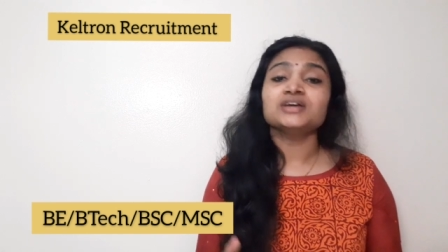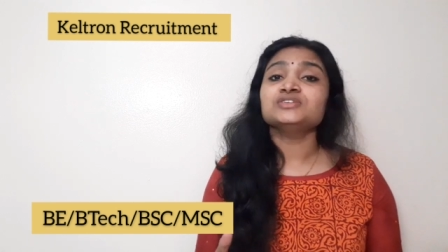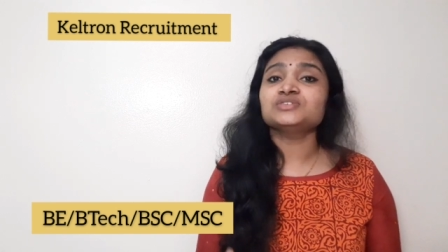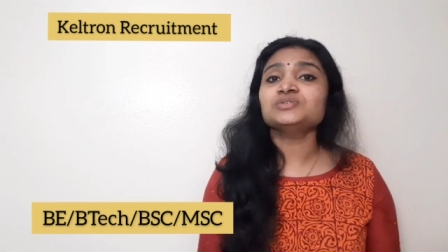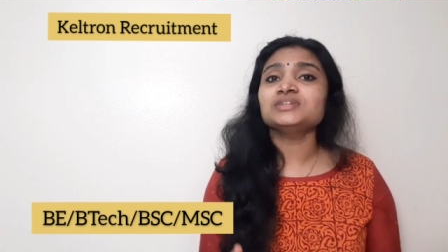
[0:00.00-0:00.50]

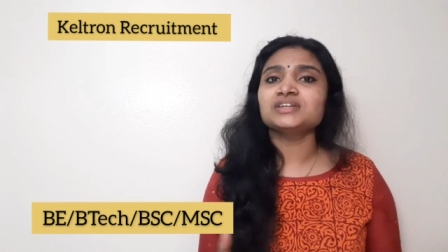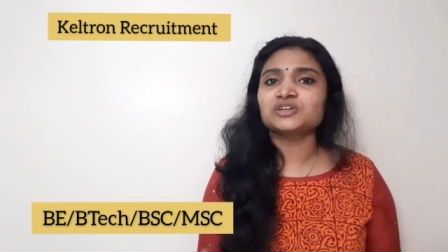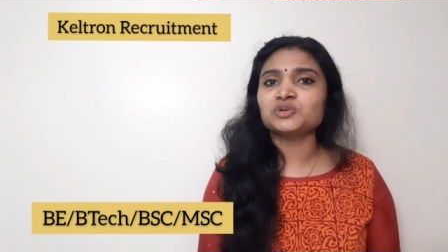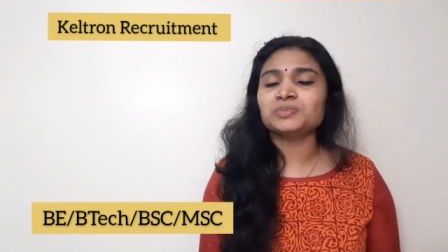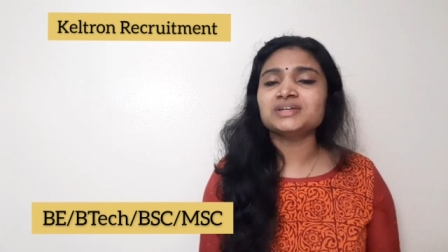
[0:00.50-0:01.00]
So the
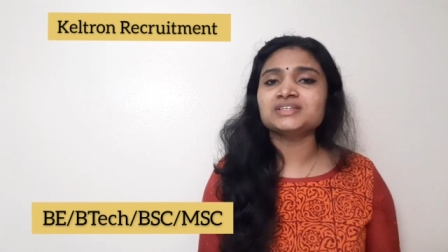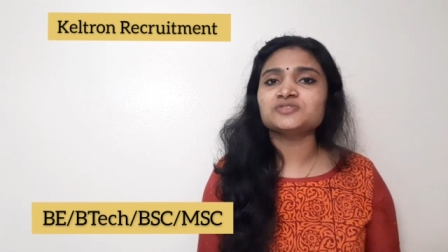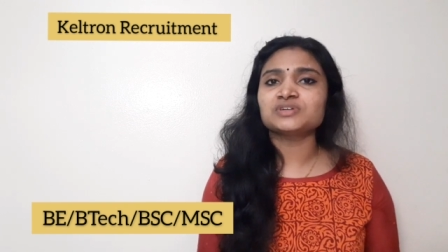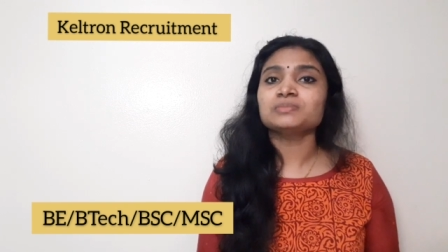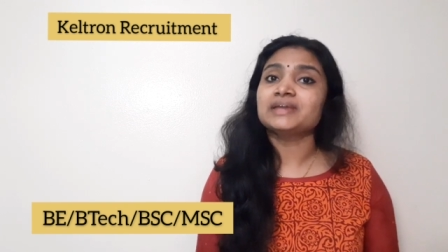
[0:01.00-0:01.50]
recruitment is
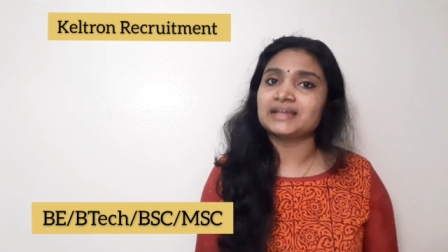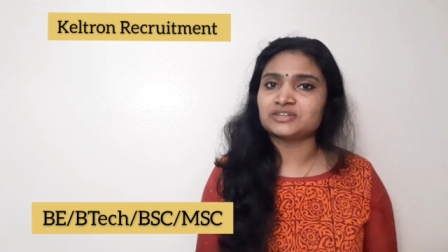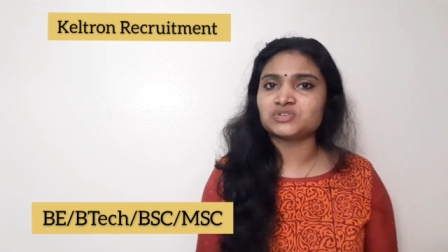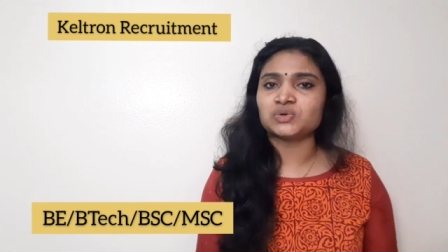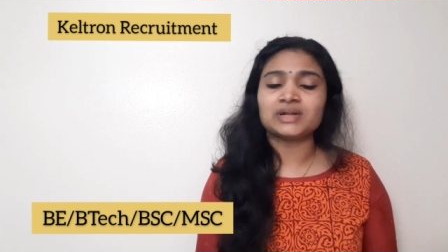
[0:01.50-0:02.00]
from
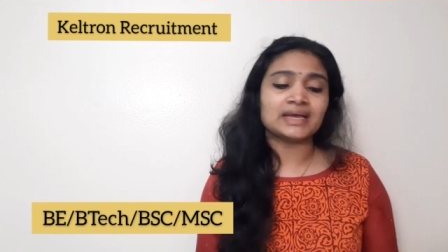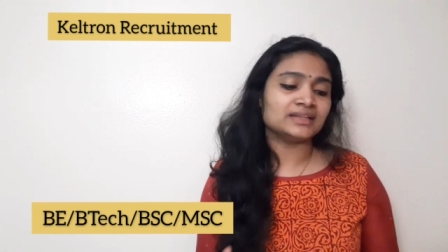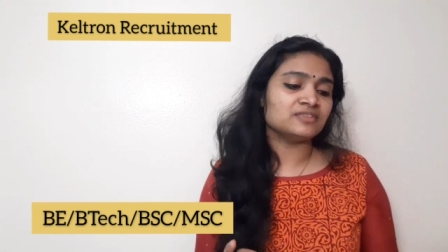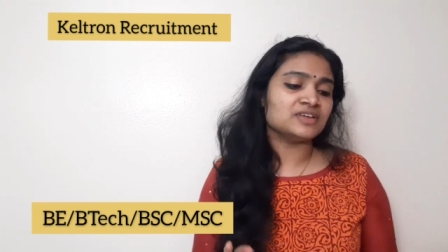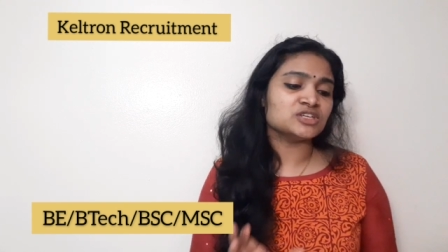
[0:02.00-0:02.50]
Keltron
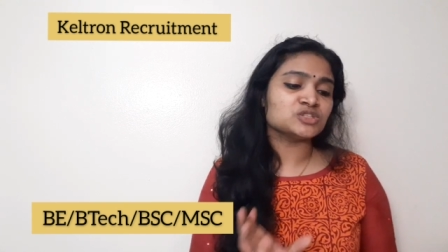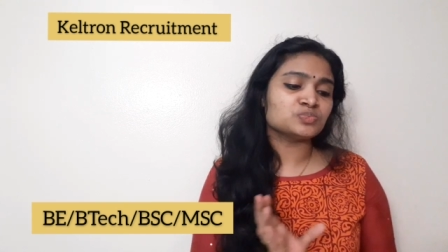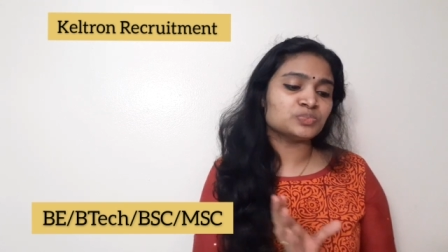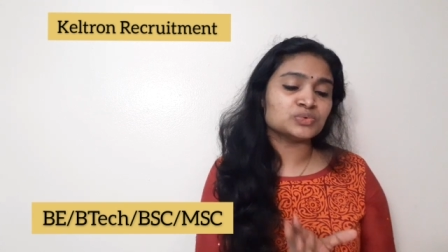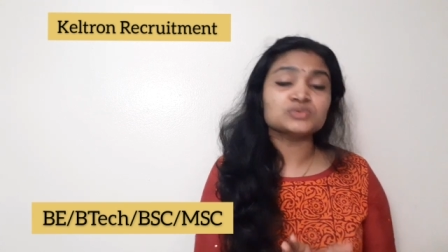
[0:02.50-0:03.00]
and the various
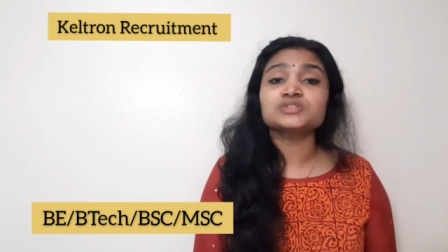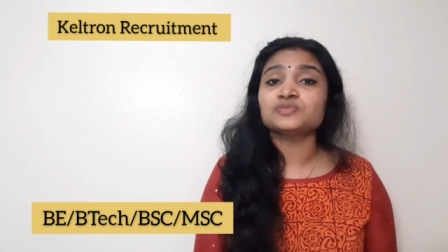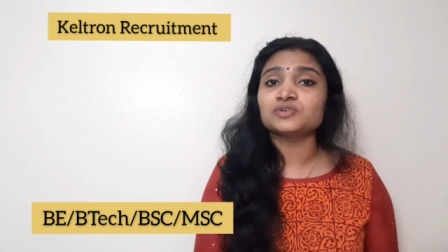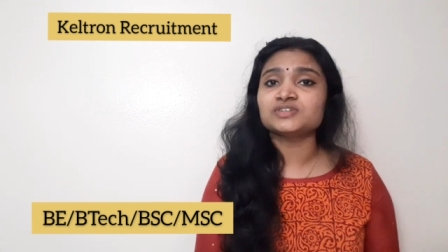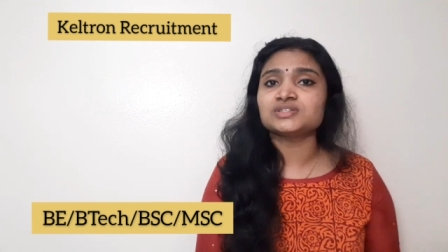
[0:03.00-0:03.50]
posts
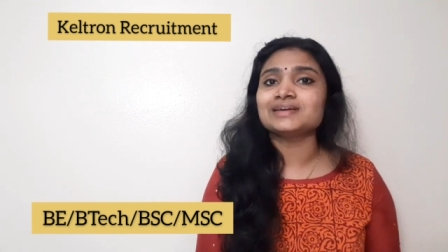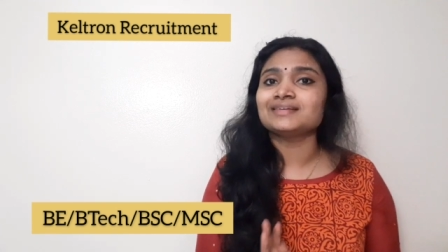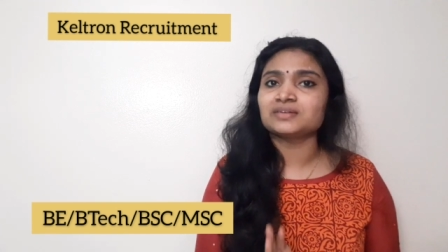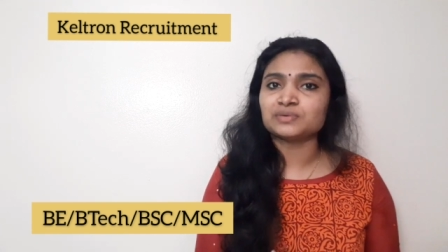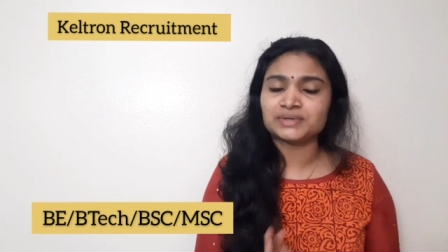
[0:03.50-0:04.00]
for which they are
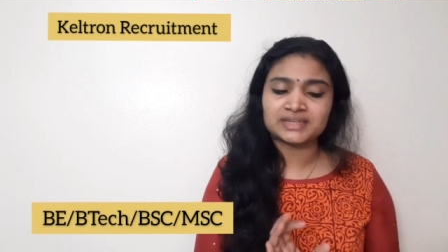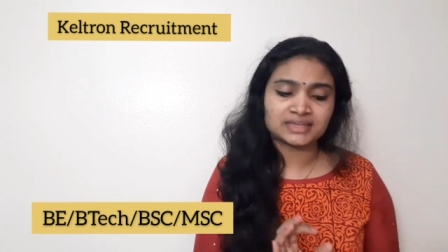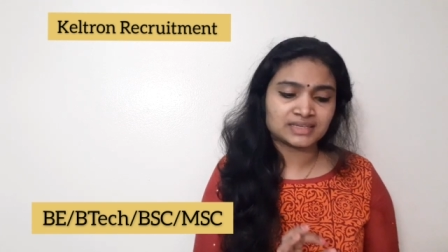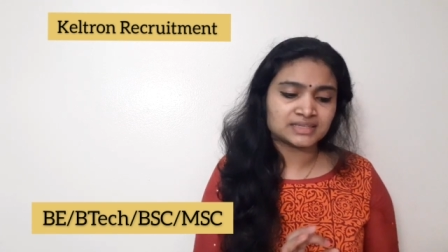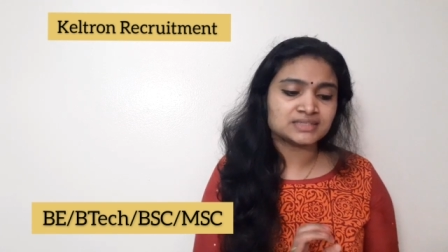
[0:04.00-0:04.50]
recruiting
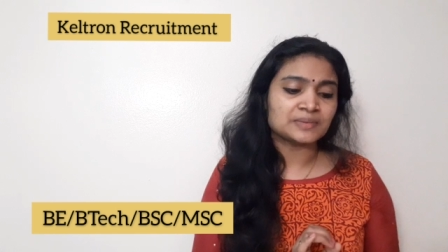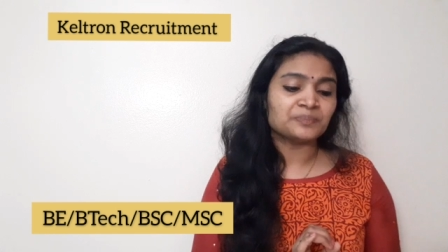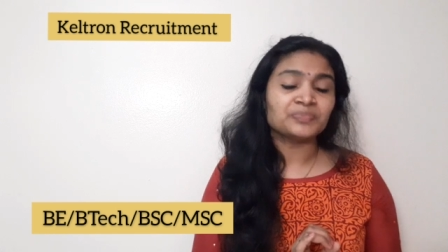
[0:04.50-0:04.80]
is